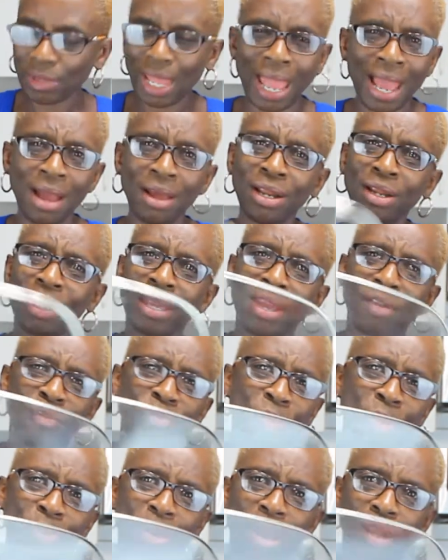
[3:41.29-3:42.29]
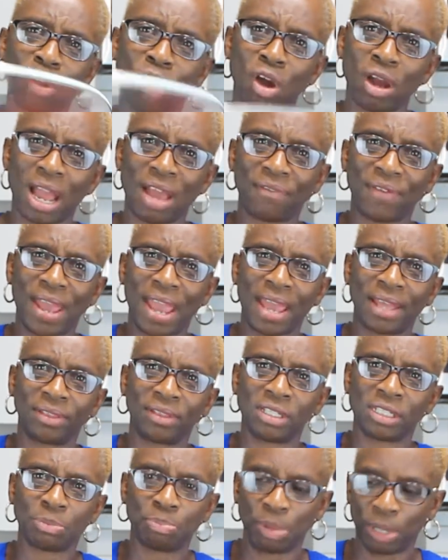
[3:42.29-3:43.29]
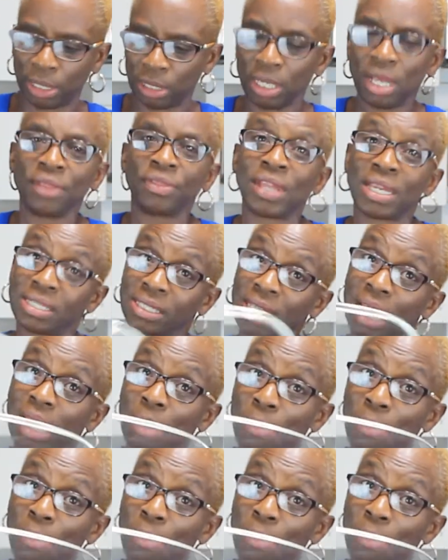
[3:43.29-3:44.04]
I can't remember how long I've had this, but they sell